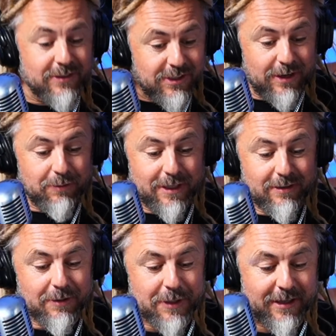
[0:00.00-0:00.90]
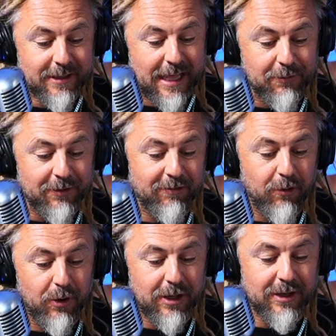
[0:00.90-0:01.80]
So I want to hit that one for you.